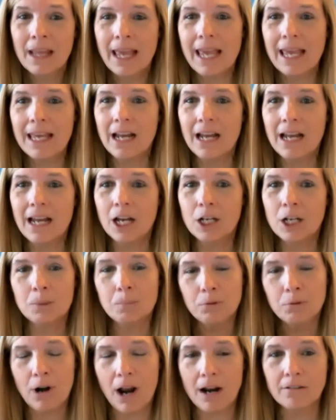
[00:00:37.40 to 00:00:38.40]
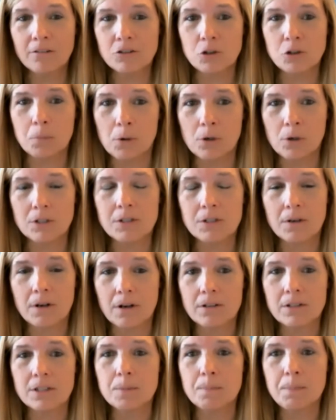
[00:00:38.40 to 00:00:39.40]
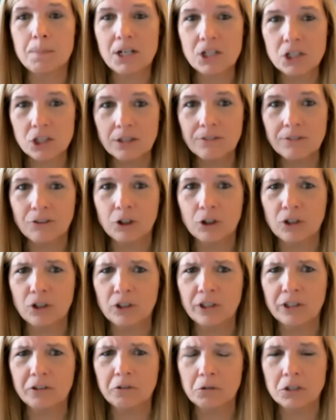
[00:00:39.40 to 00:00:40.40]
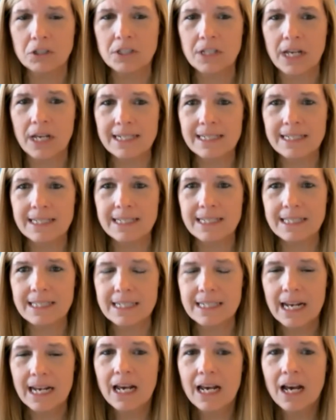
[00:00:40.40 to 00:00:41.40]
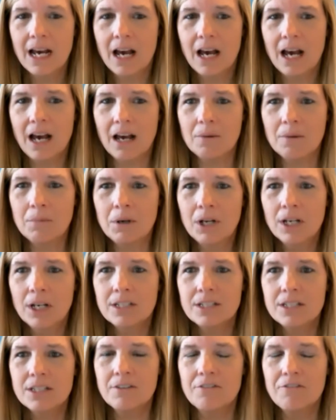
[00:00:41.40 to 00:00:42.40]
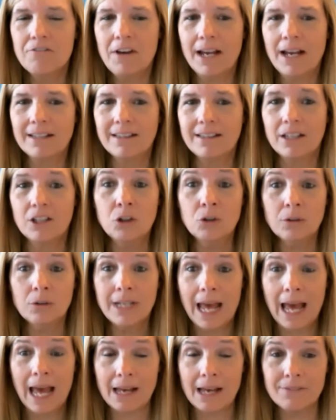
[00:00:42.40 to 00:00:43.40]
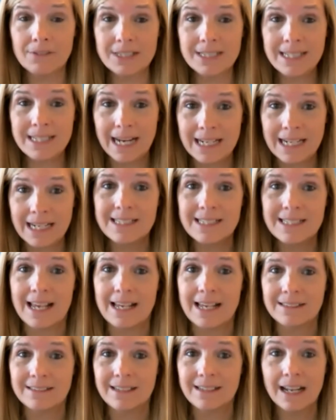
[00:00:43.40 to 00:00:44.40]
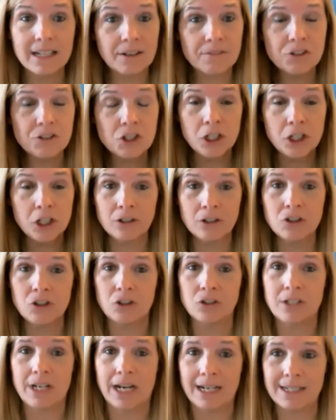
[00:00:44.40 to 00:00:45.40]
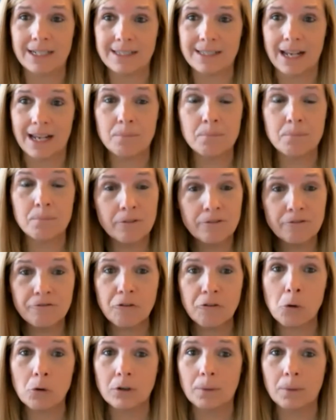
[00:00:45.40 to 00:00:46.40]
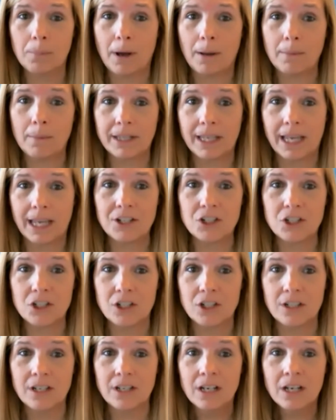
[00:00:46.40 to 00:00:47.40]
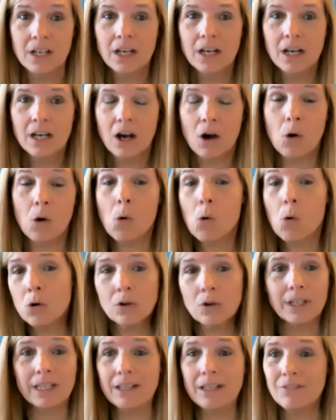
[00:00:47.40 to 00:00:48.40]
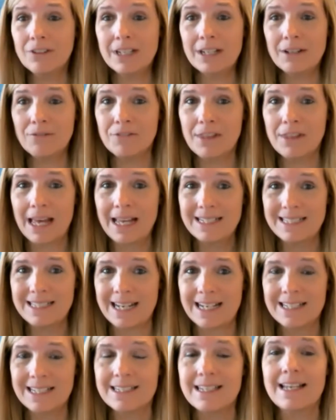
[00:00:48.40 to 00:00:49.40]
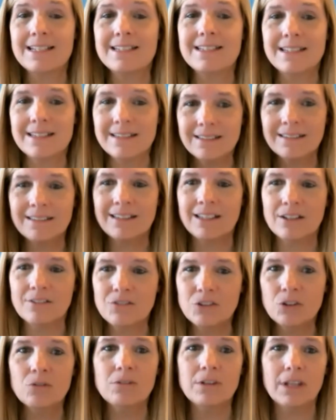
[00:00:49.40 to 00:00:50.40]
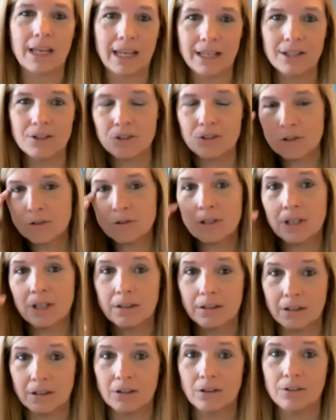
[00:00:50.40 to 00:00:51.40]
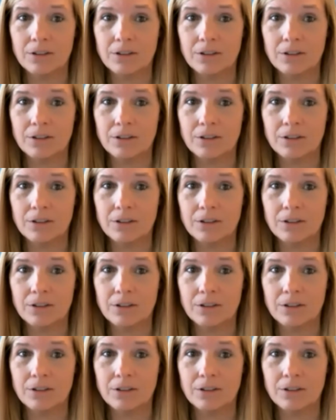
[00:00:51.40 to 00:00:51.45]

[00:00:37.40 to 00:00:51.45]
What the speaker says: And on the progress reports, especially for early career scientists, the fact that you can have a data set and have shared your data set before a publication, or even if that data set didn't give you the answer that